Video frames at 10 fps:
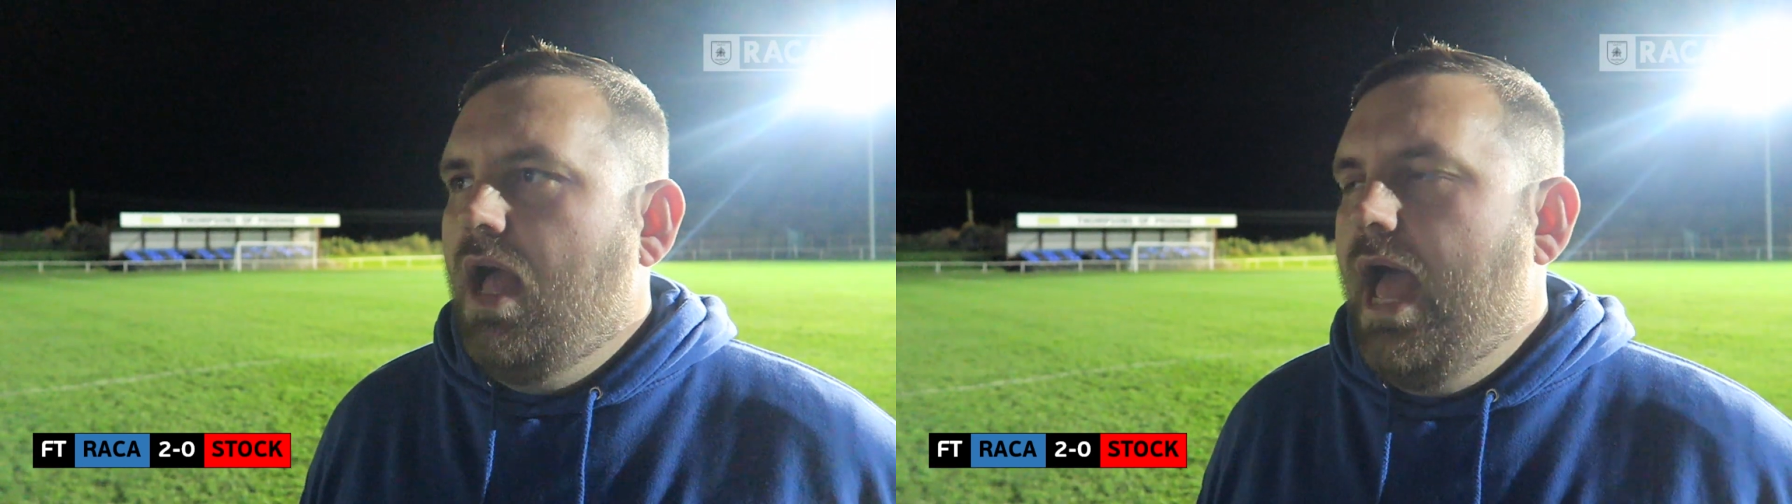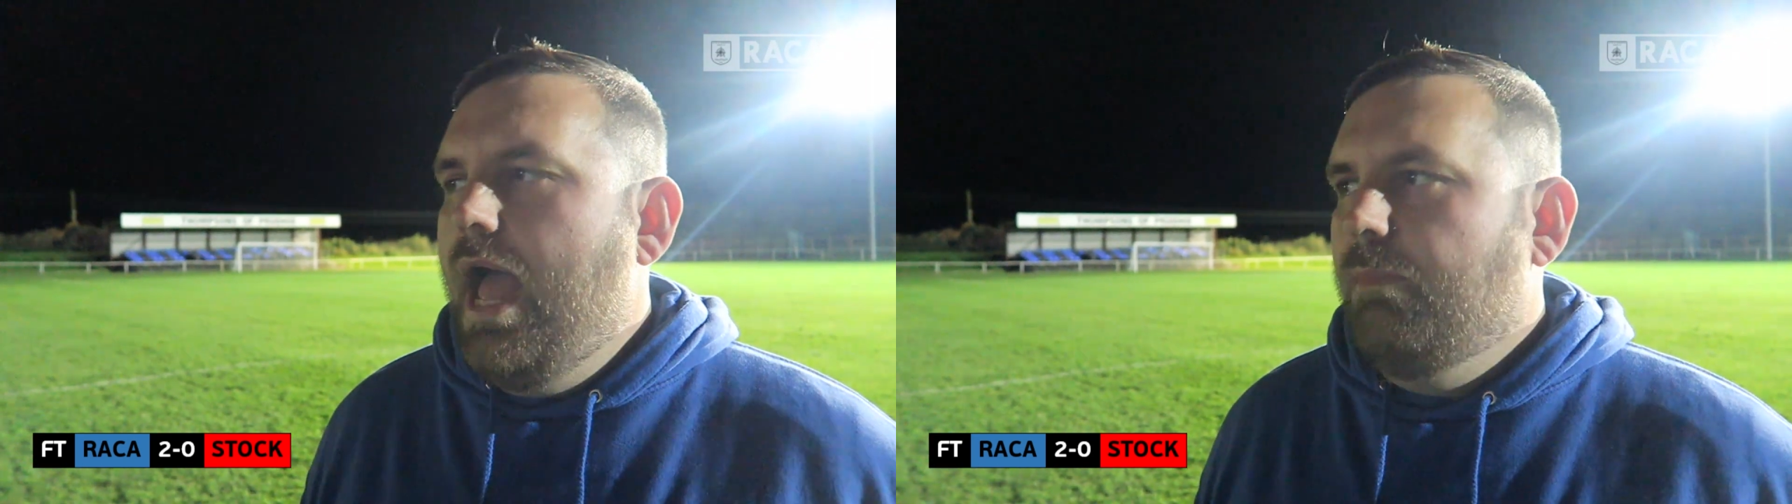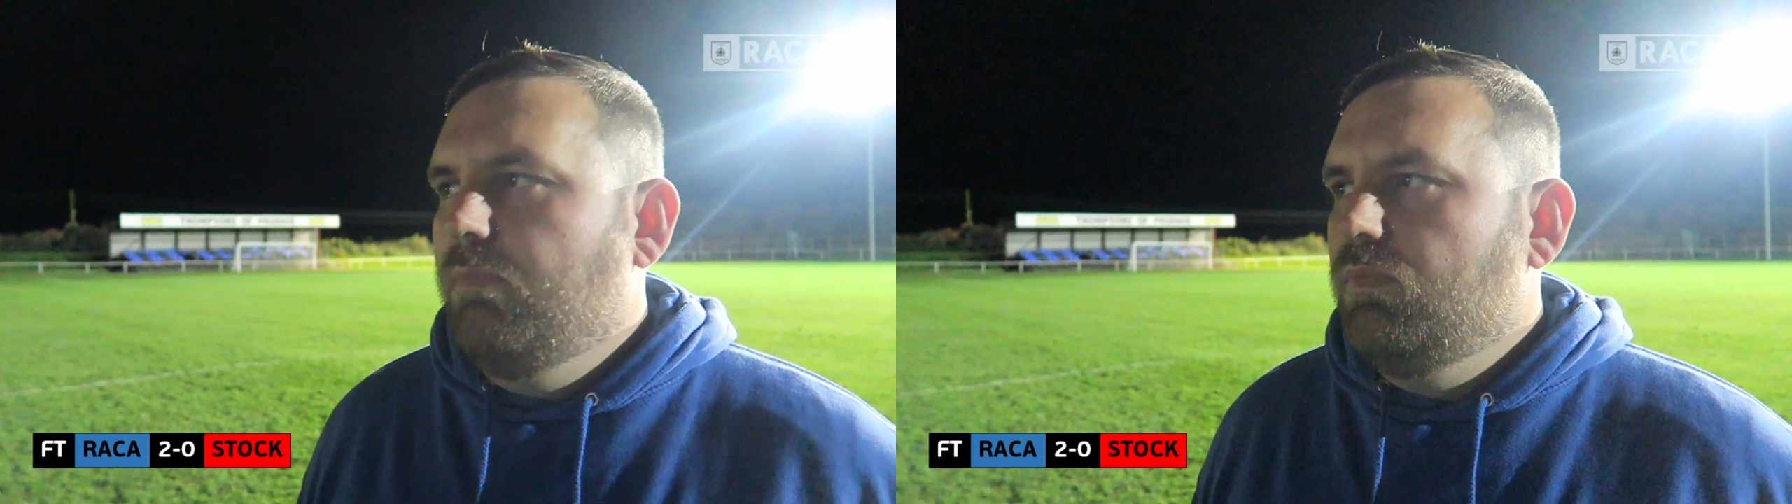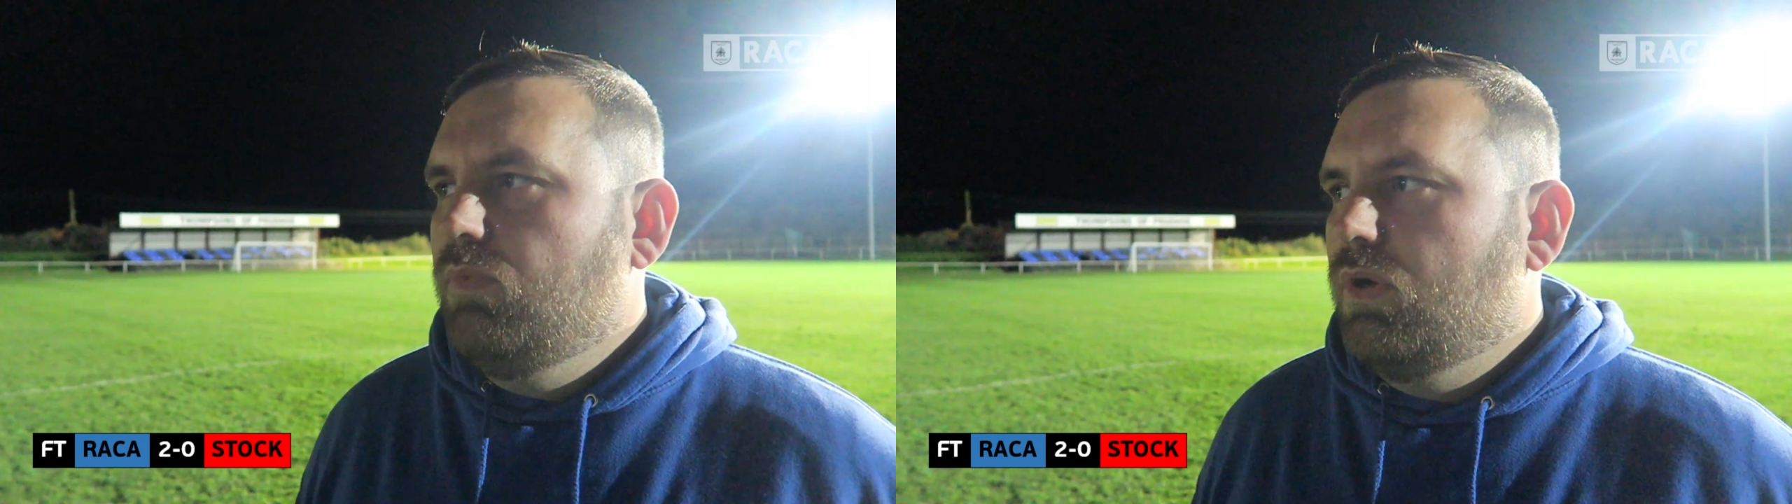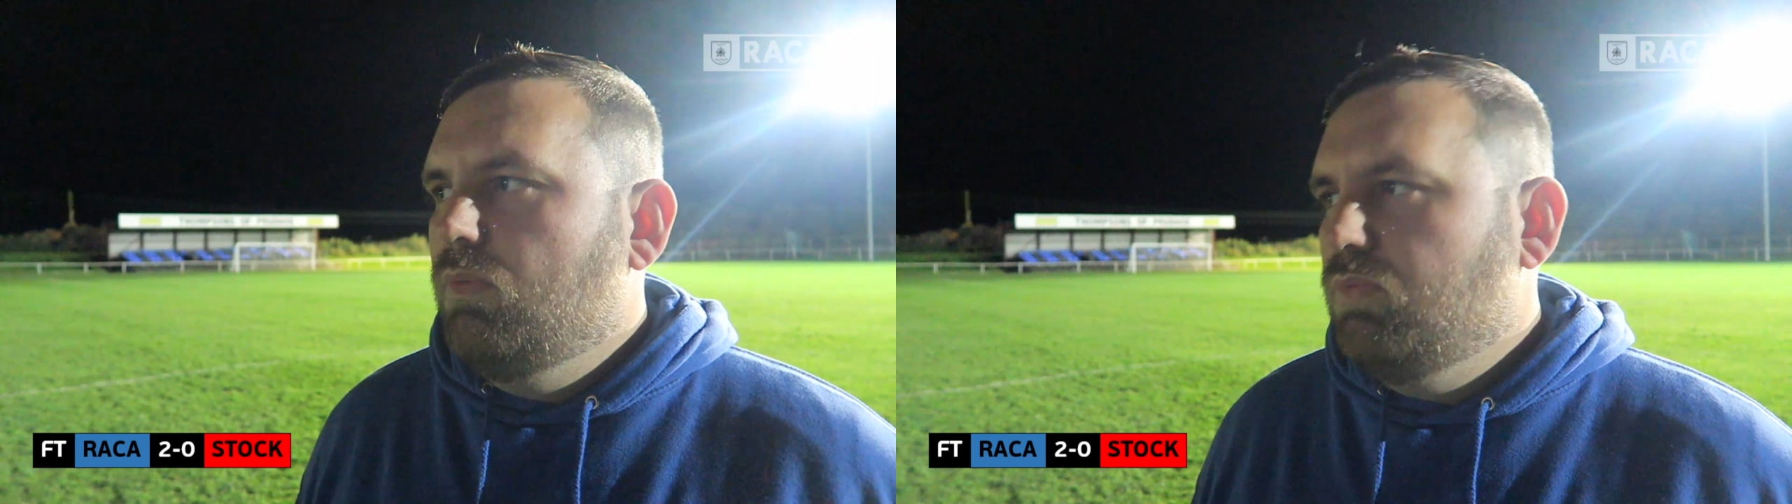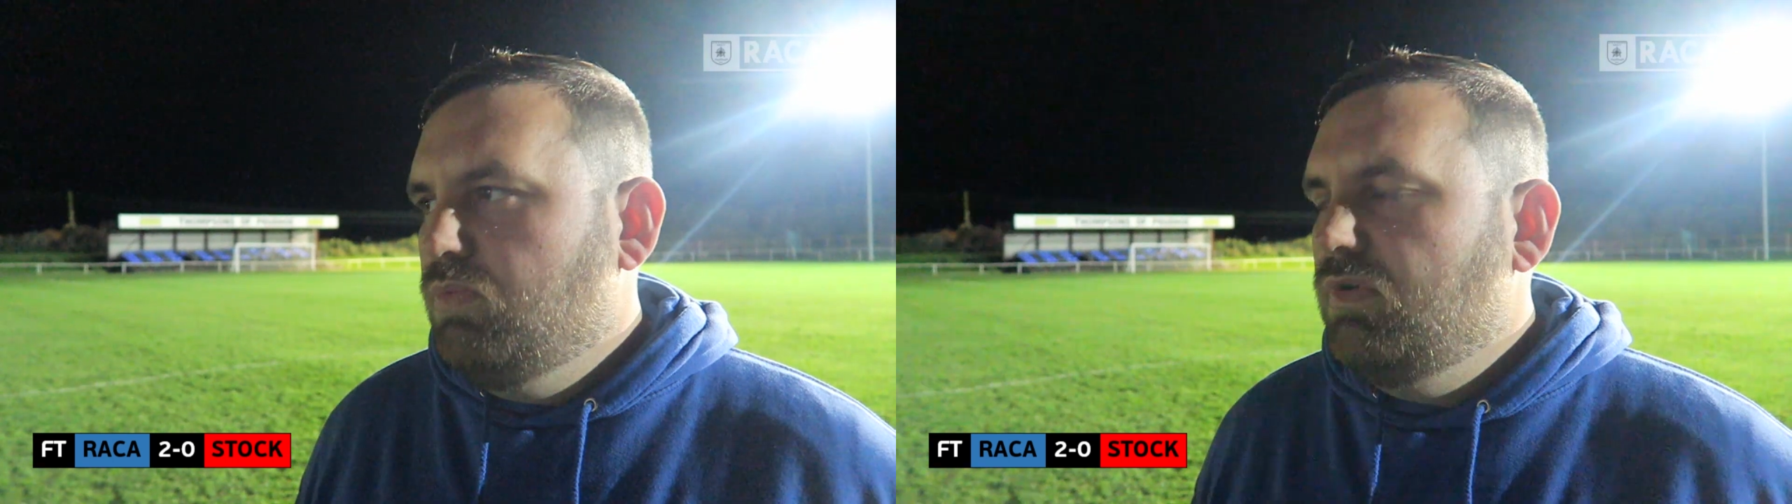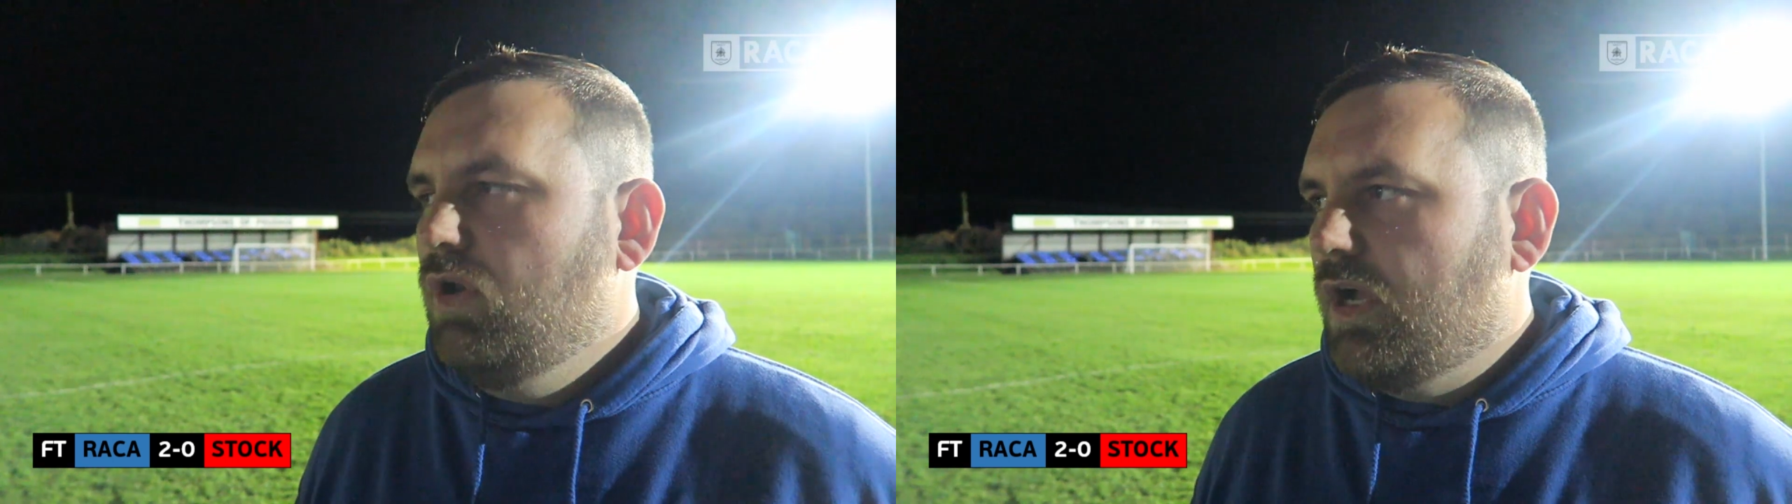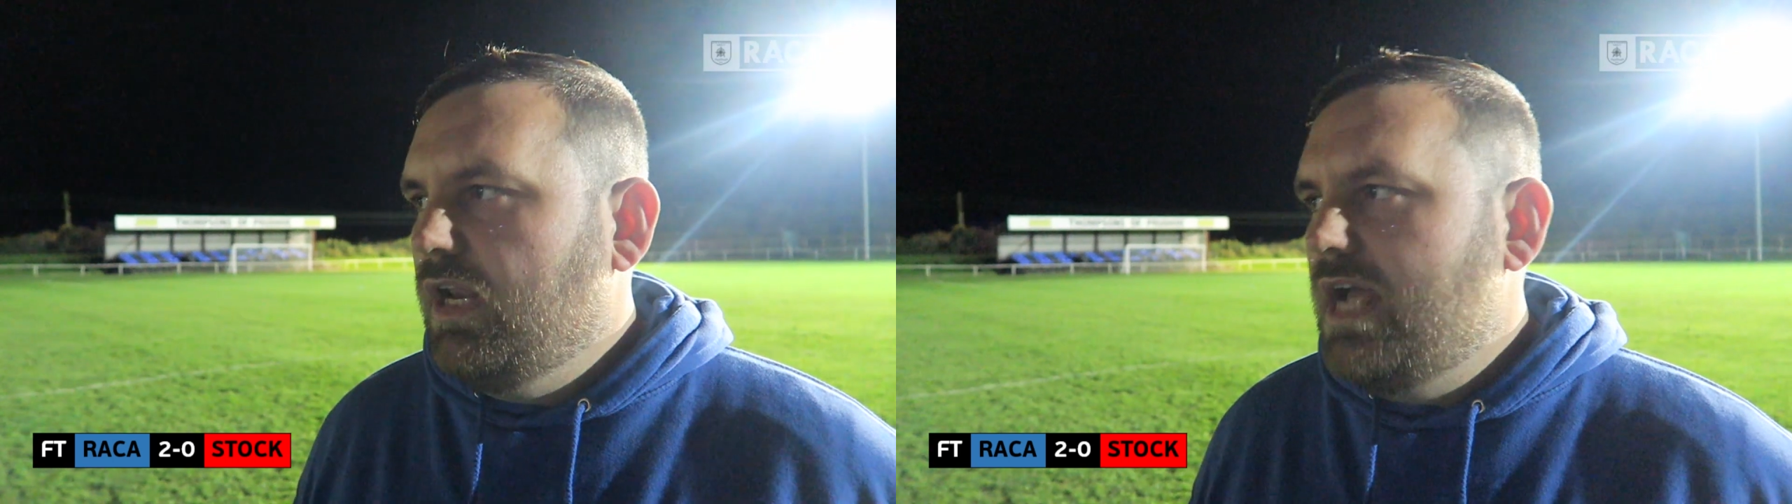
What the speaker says: We'll look at